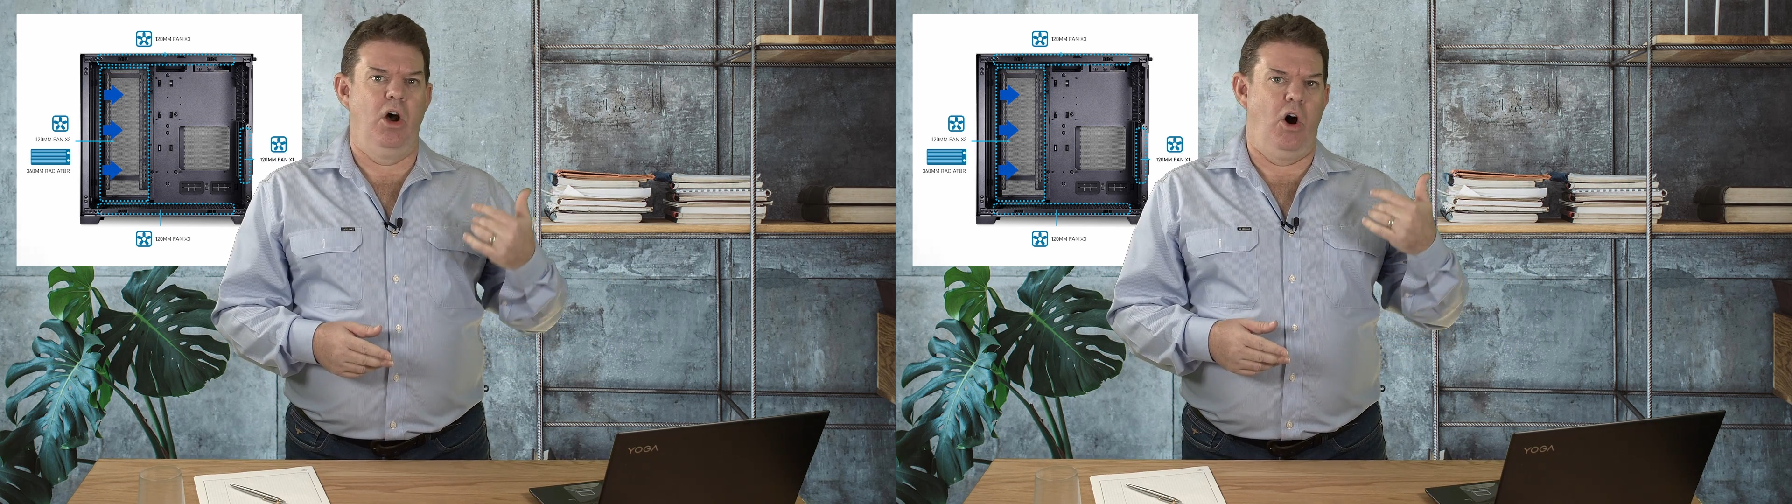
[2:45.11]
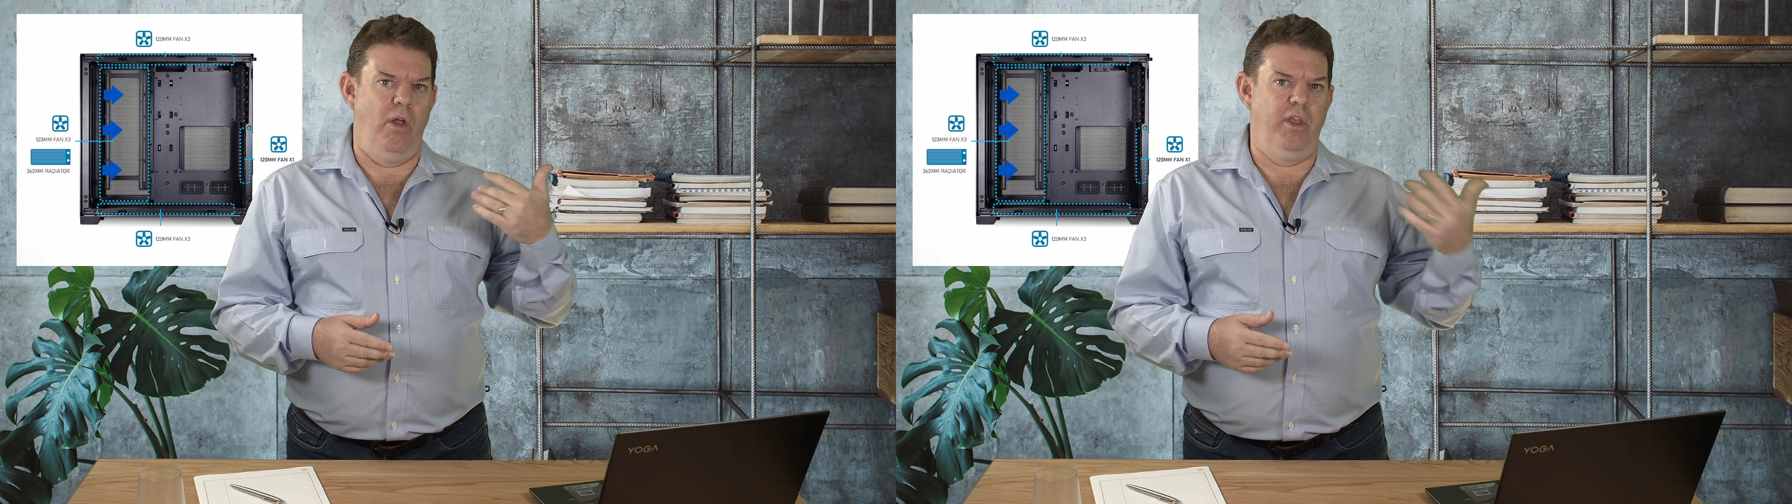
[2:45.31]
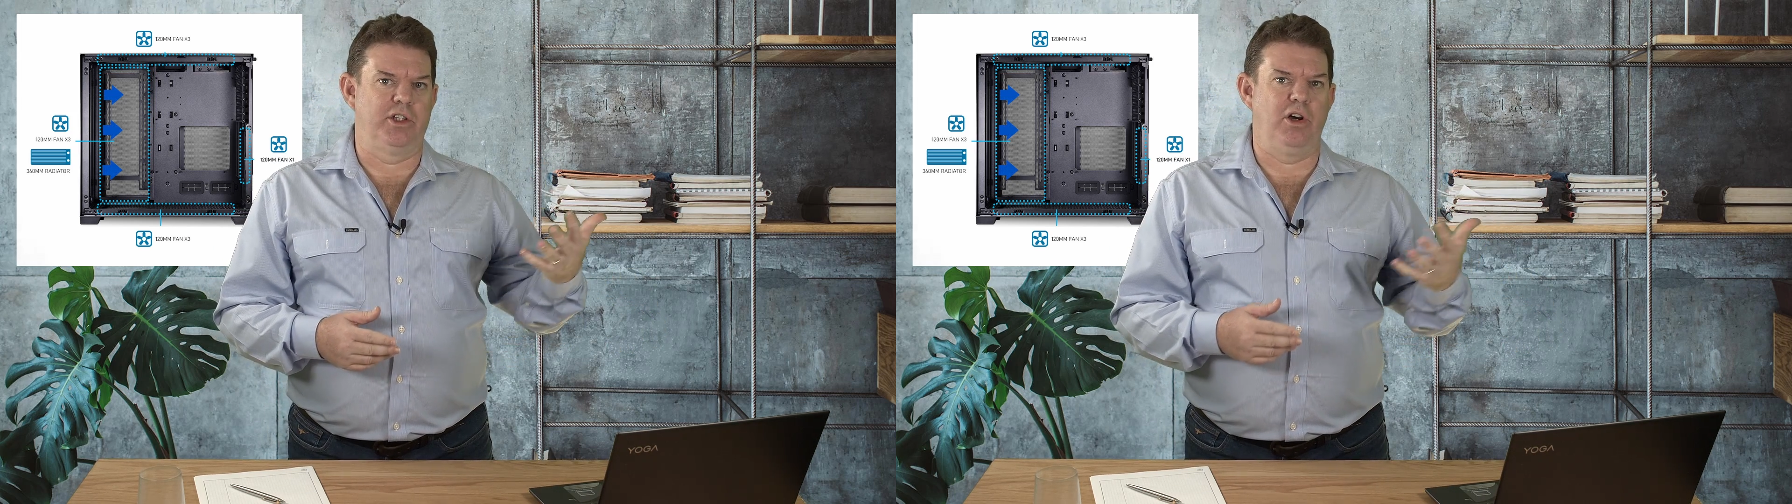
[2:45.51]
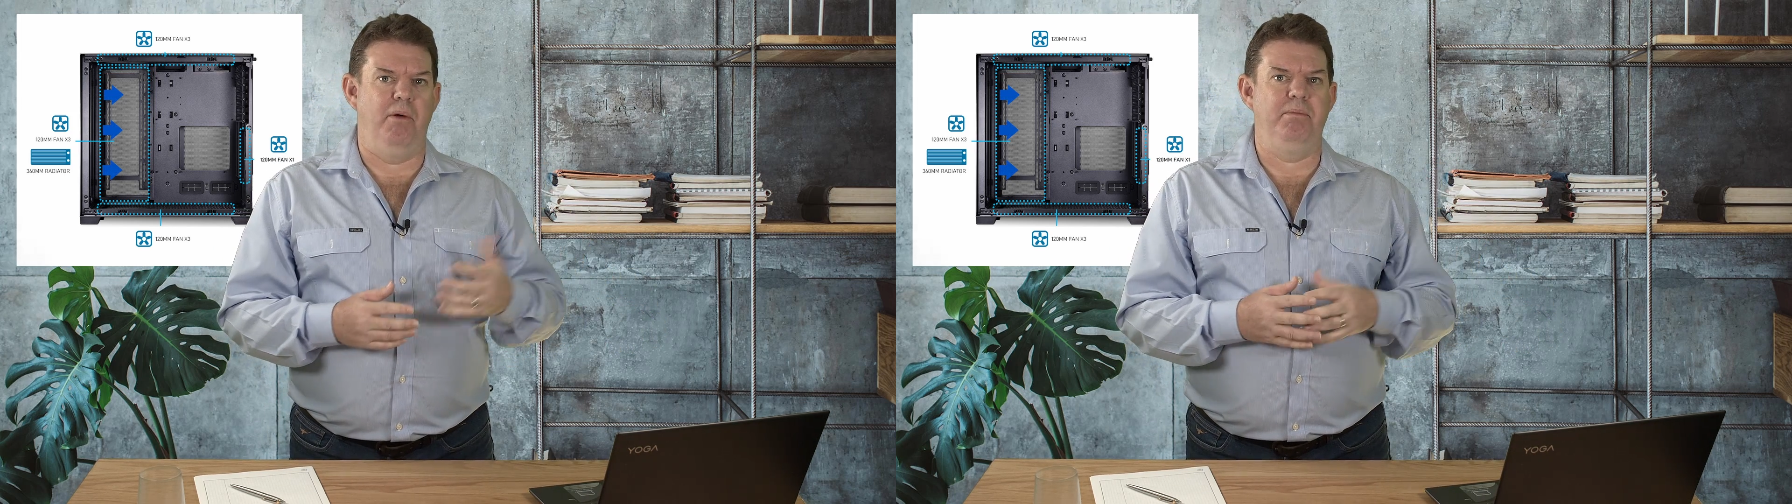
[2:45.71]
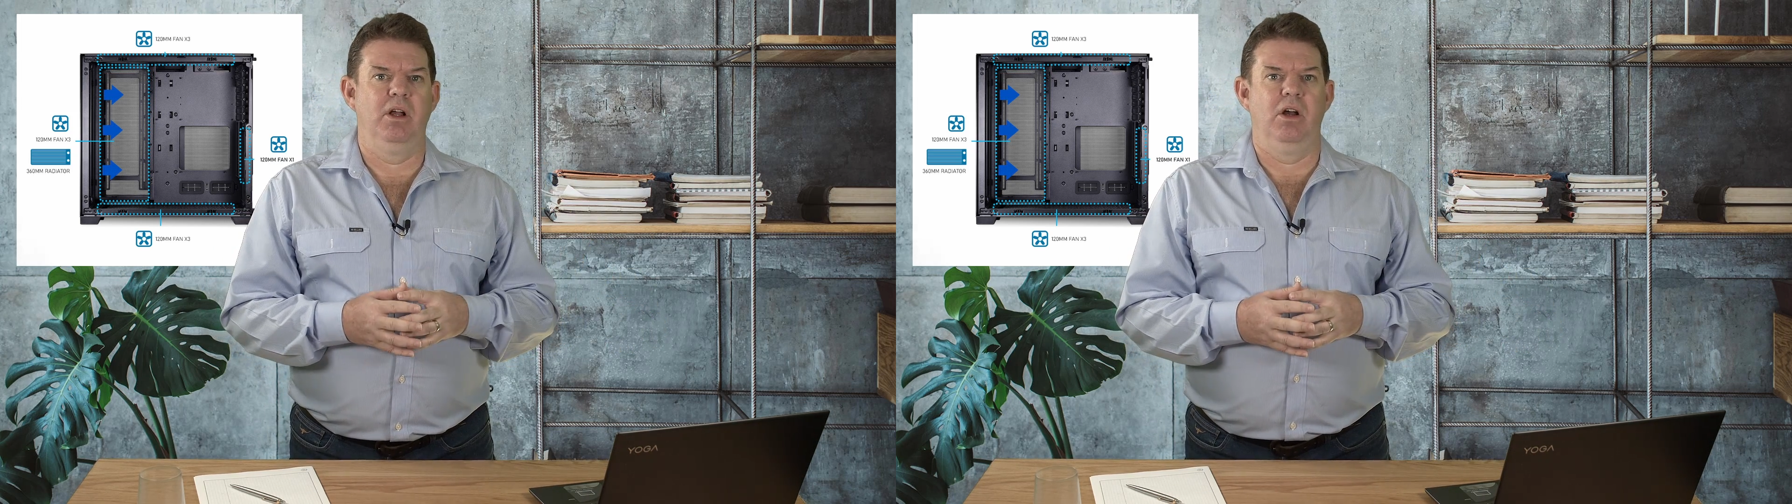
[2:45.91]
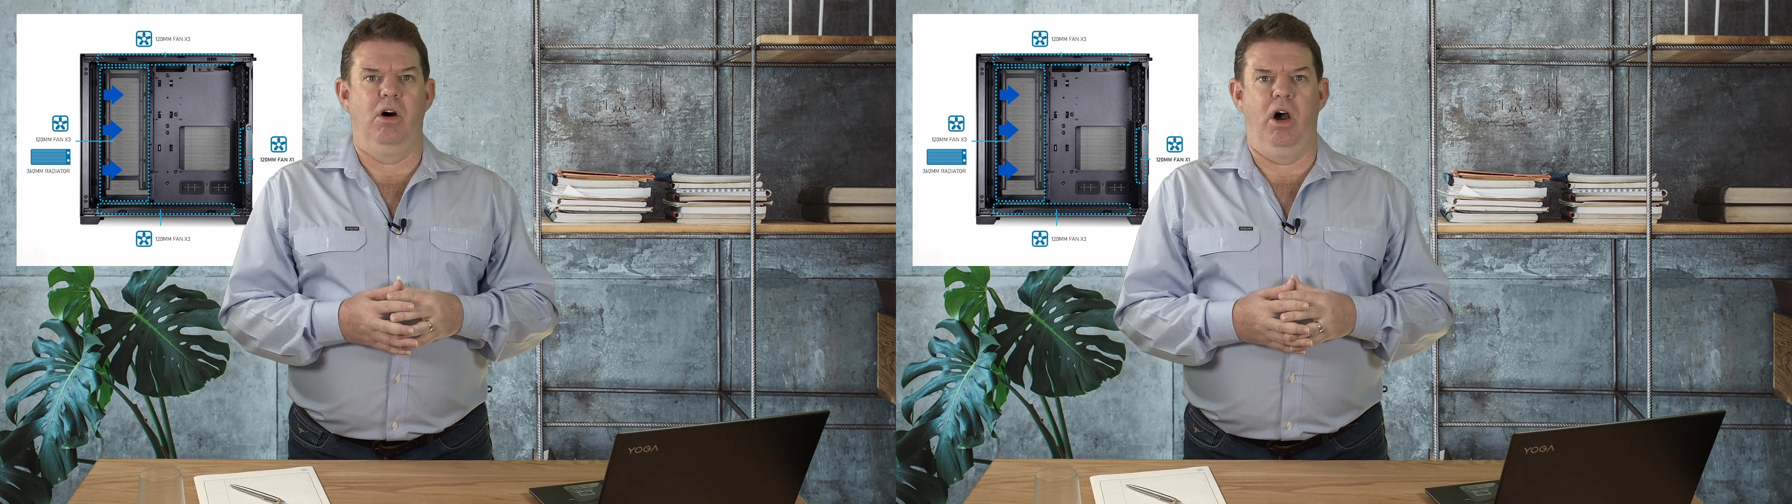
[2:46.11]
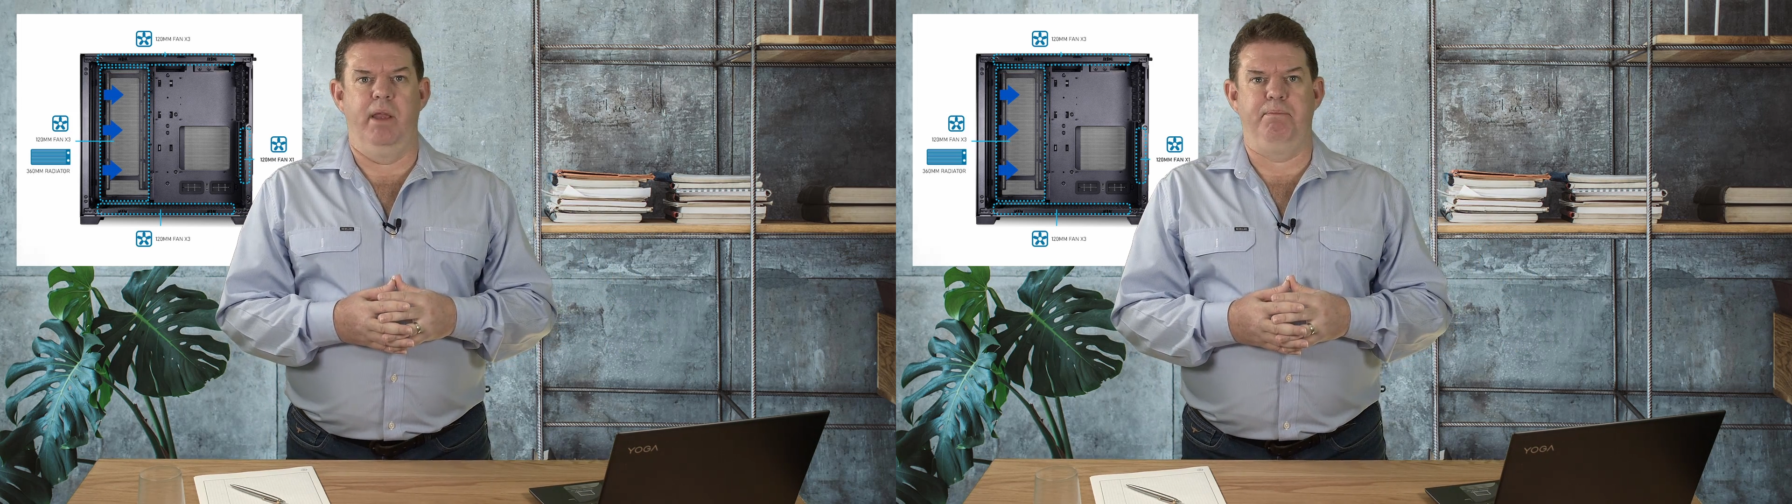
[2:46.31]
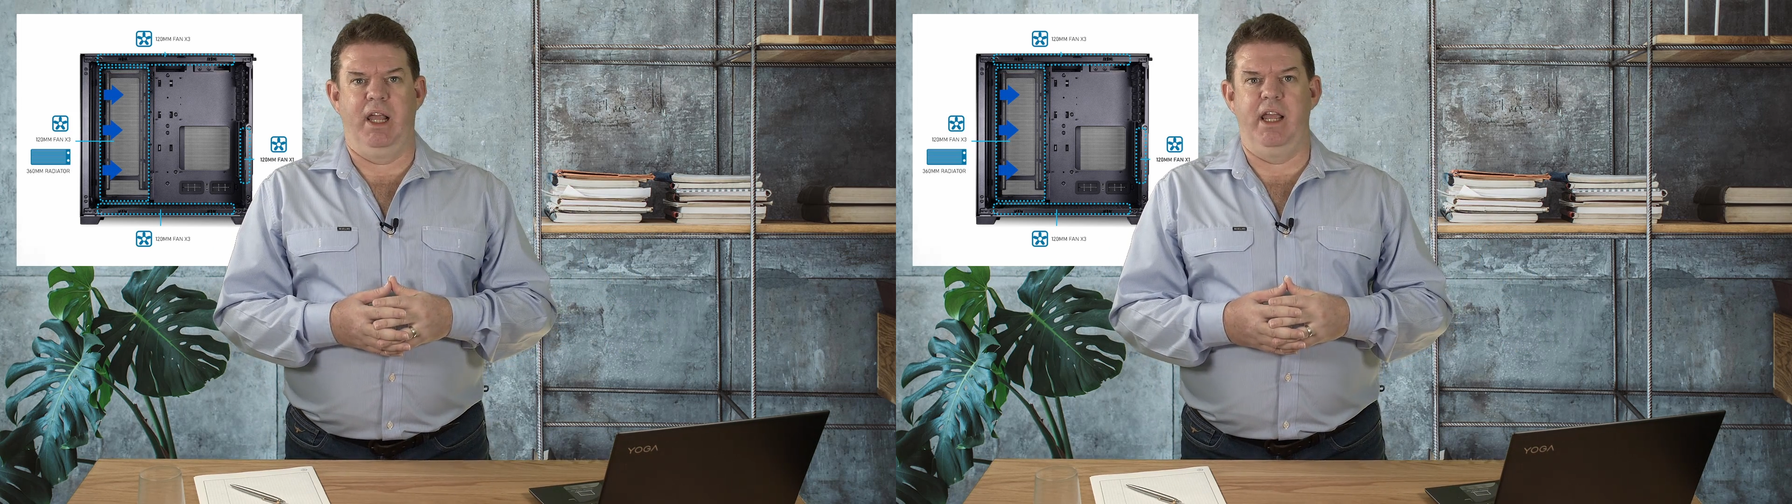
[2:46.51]
On the top, I
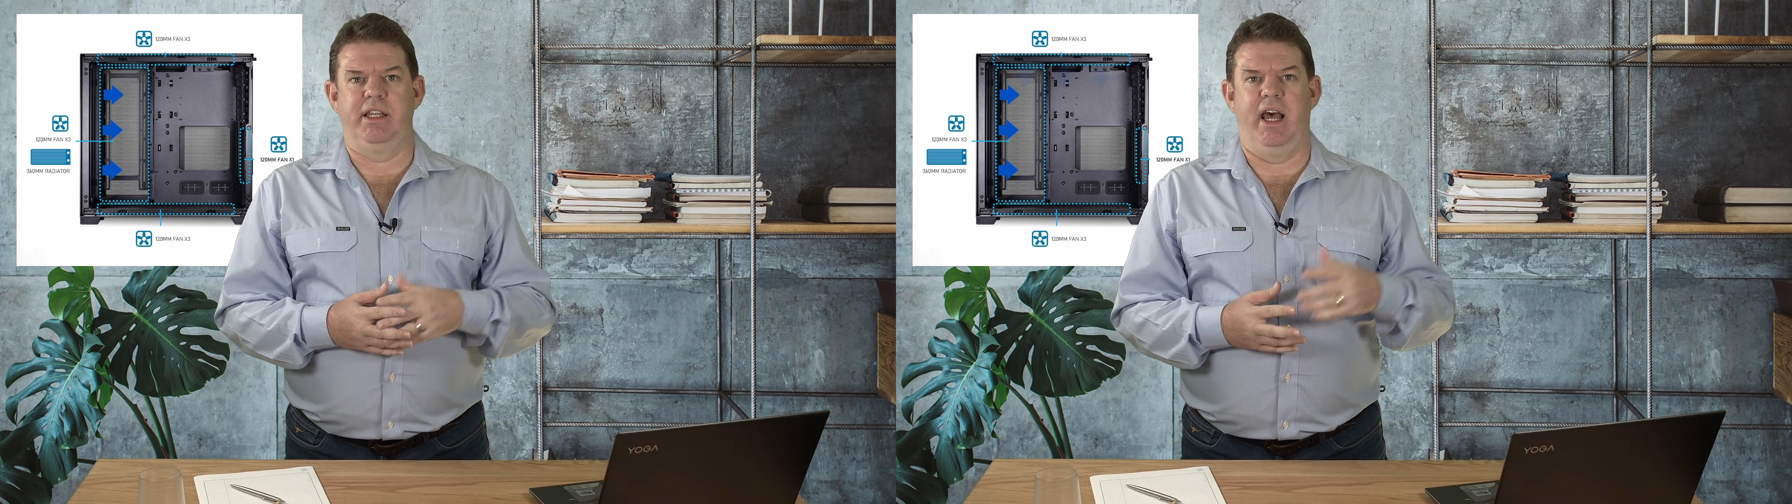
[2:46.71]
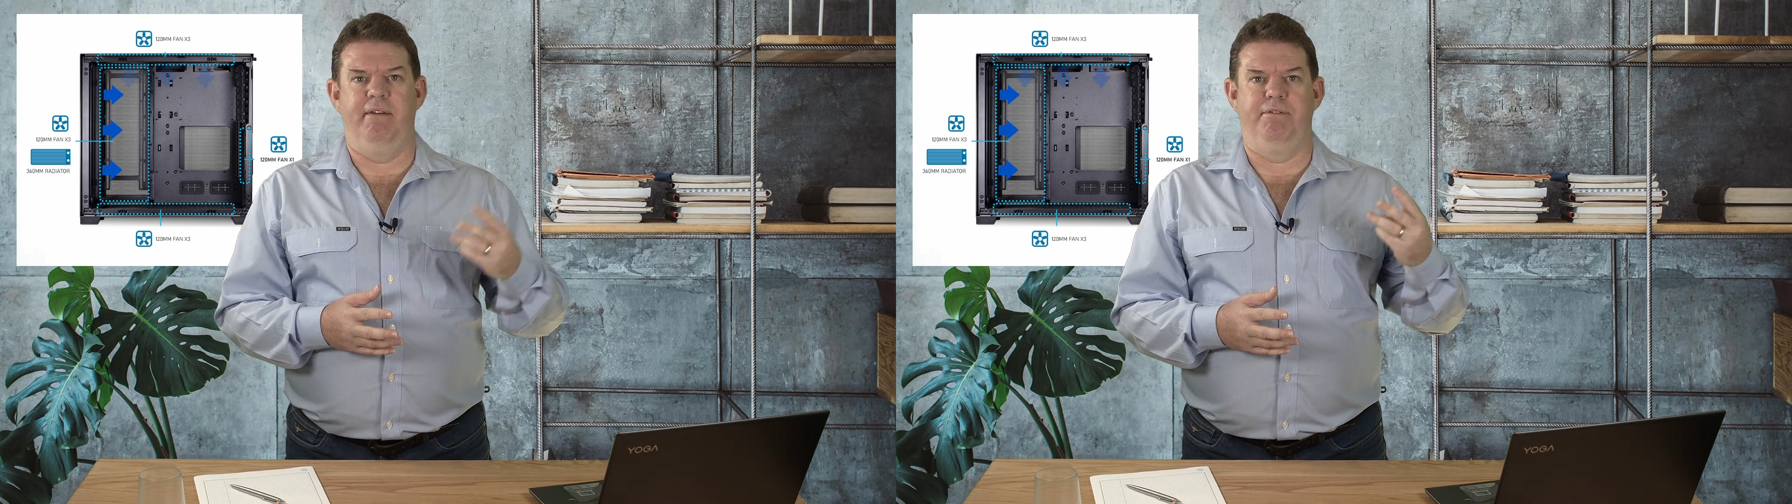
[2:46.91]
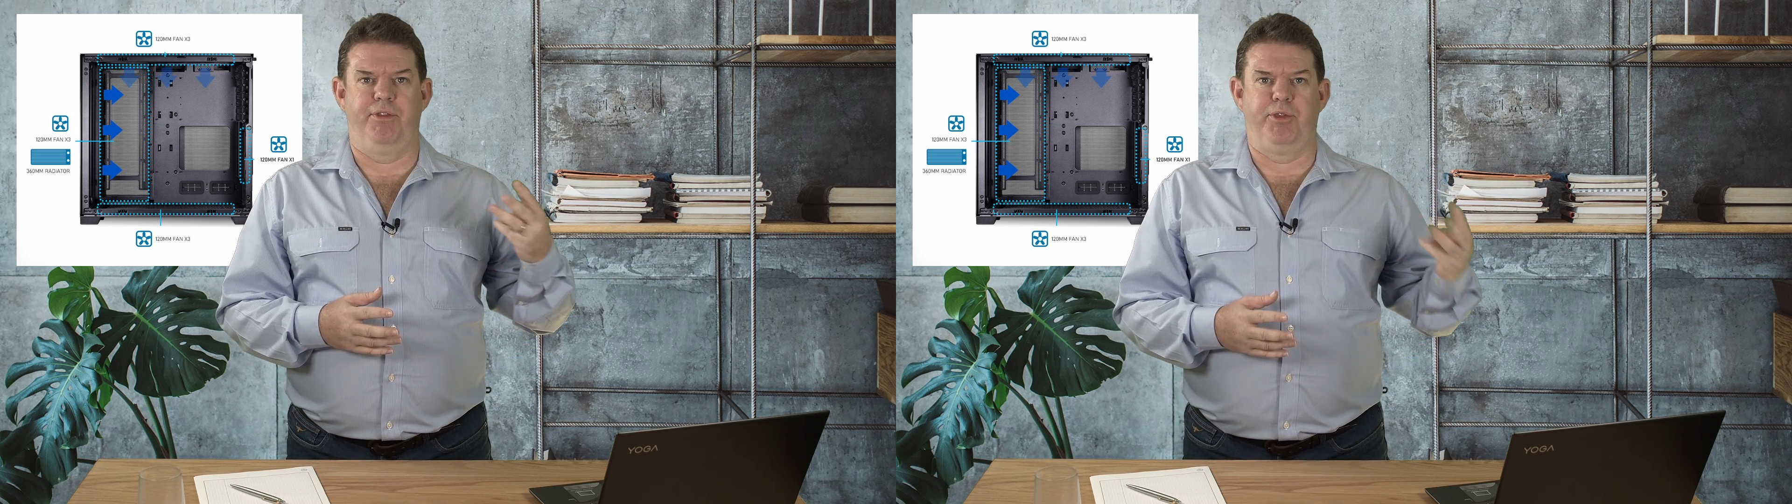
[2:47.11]
plan to have